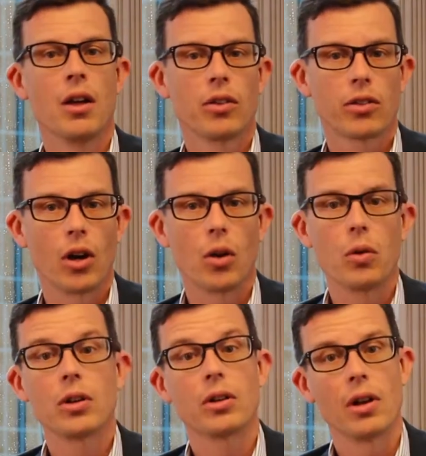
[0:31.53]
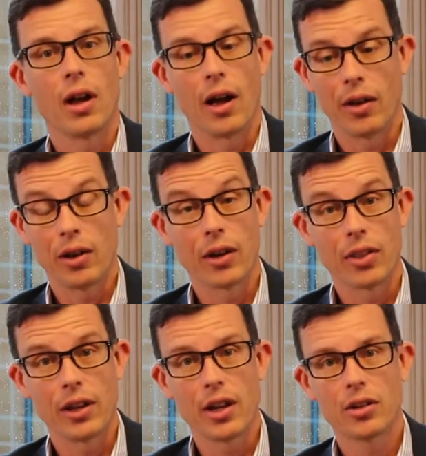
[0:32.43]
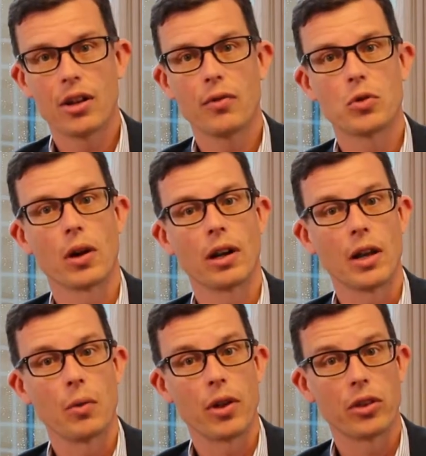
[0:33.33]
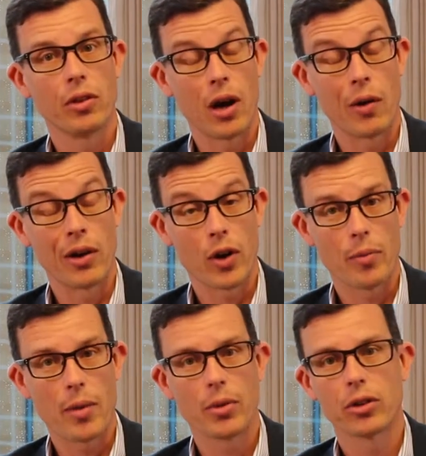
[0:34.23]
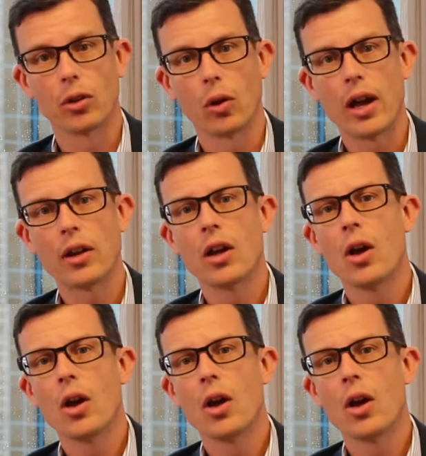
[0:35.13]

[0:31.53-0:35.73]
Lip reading: So, here at the initiative, jointly with one of our members, Deloitte,